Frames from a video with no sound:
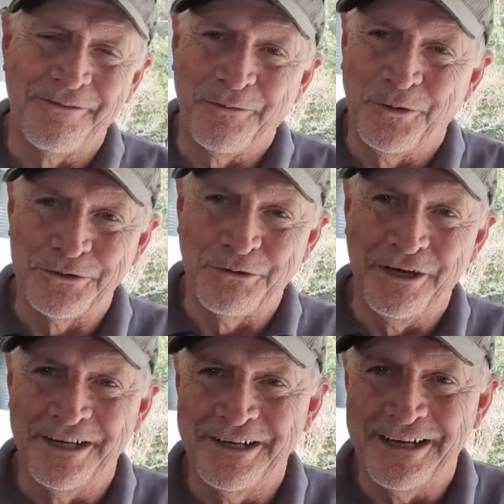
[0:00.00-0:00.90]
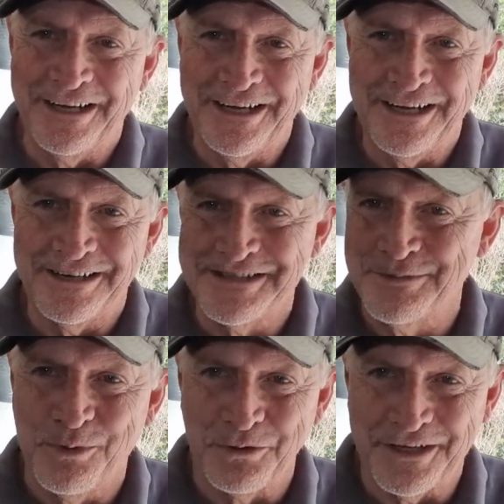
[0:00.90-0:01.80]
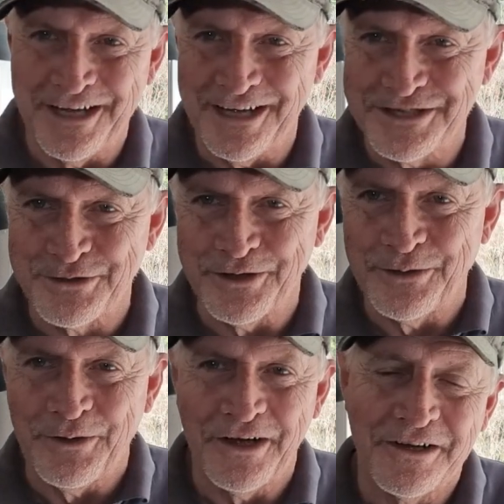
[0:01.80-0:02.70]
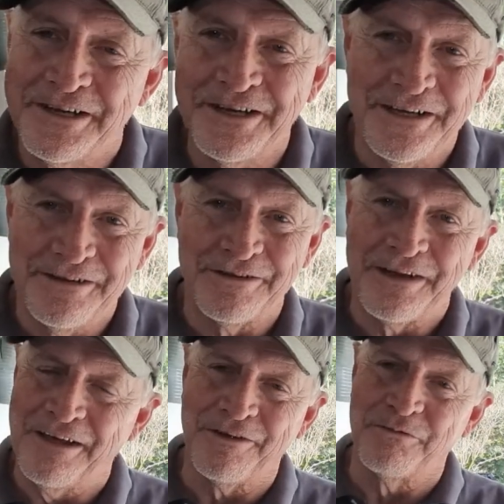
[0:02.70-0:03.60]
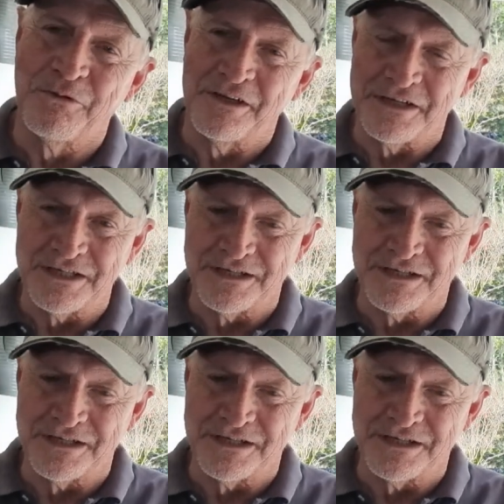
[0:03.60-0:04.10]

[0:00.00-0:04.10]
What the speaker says: walked around it, and I just bought the car straight away. I didn't even have a really